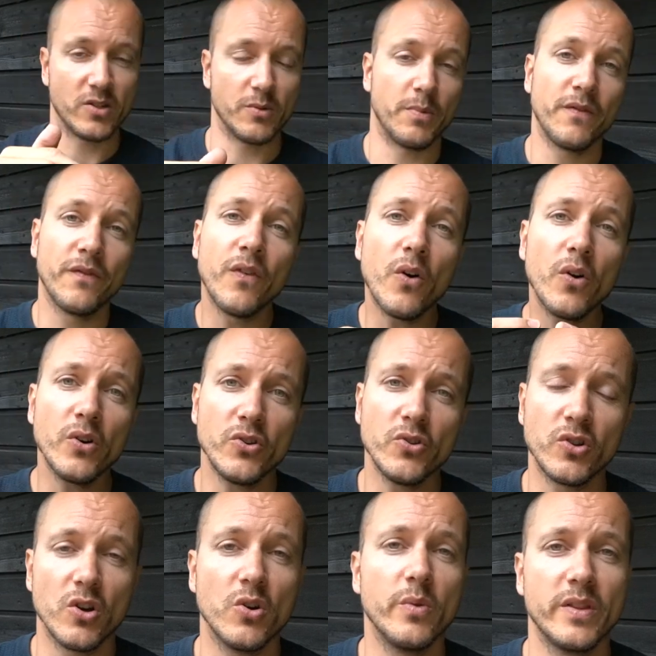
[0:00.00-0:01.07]
So before you
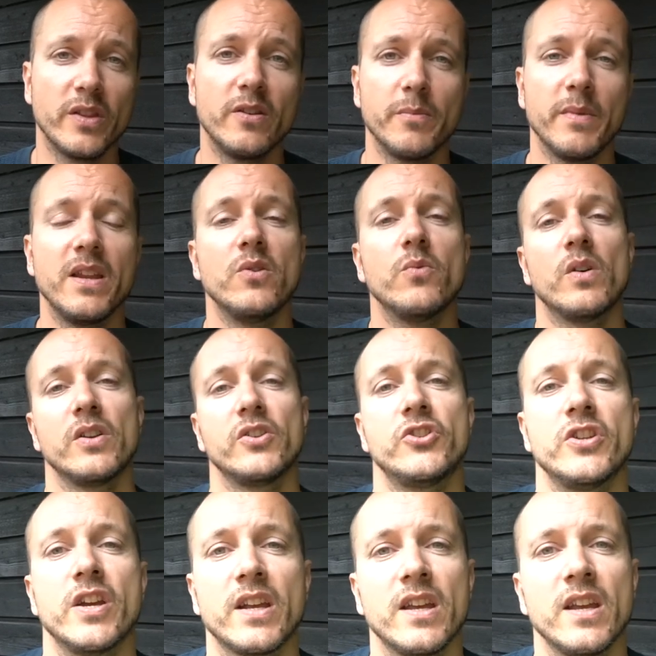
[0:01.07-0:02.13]
go with the domain, you want to
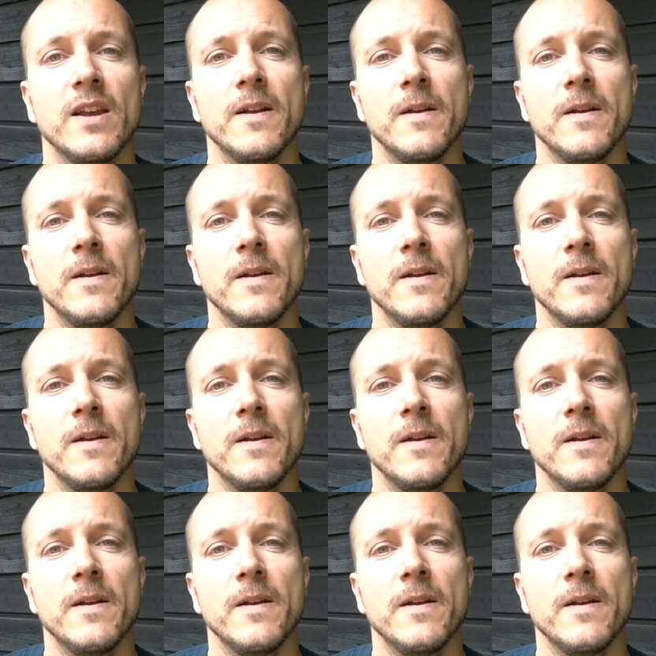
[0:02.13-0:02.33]
check